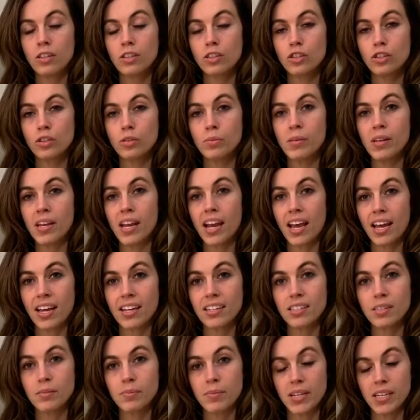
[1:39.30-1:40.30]
Truman
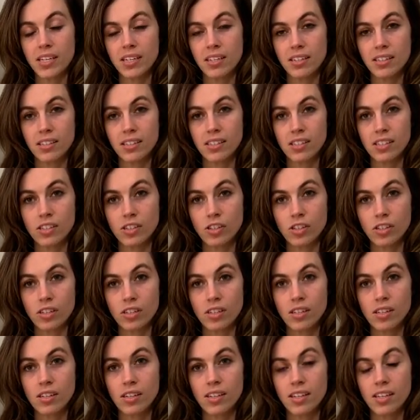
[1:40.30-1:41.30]
had to make a
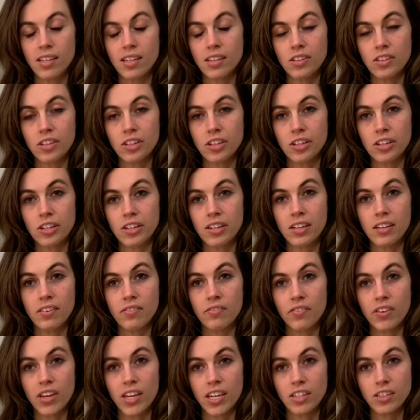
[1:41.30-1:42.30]
decision either
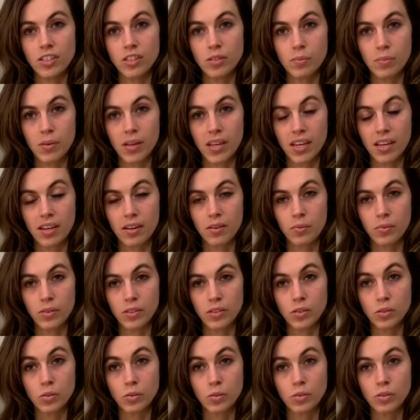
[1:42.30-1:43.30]
invade Japan with
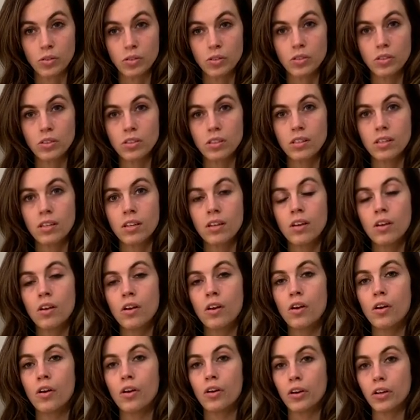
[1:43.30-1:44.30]
soldiers
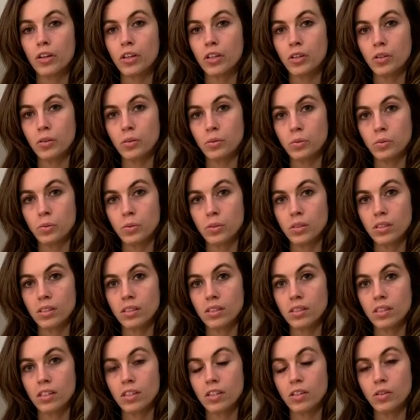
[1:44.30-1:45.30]
or use
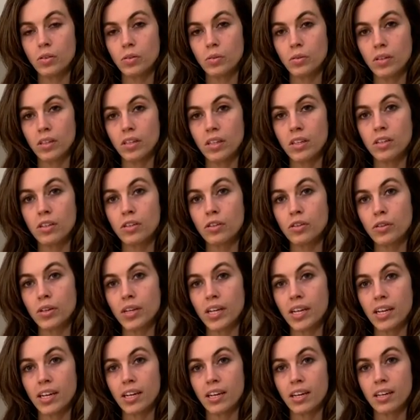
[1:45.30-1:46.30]
the newly
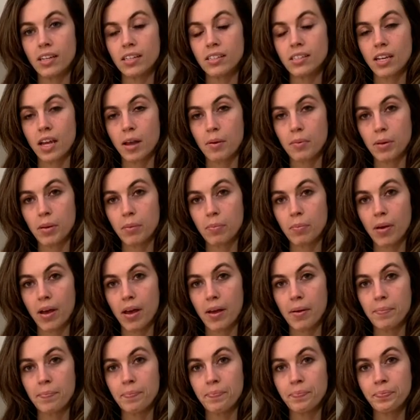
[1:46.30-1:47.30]
created atomic
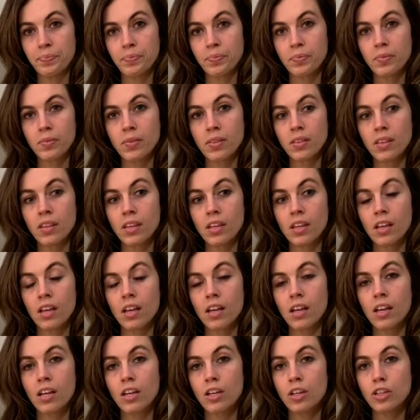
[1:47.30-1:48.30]
bomb.
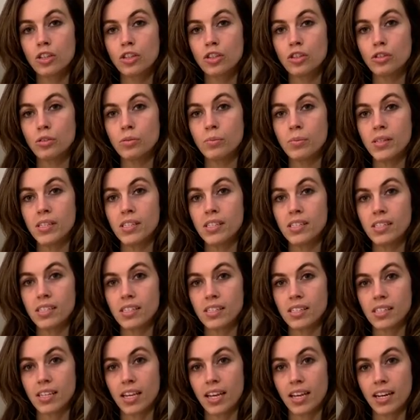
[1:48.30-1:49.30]
Truman
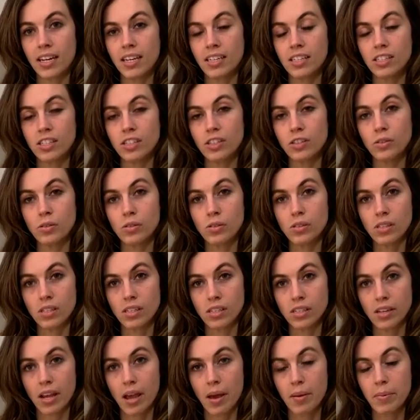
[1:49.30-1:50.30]
decided to use the
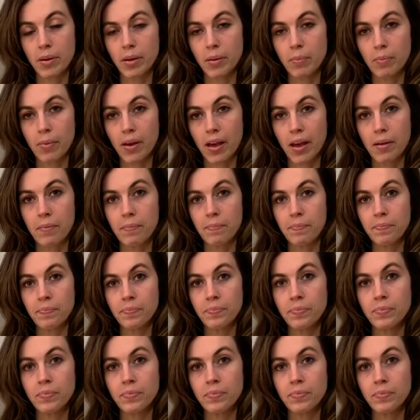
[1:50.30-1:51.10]
atomic bomb.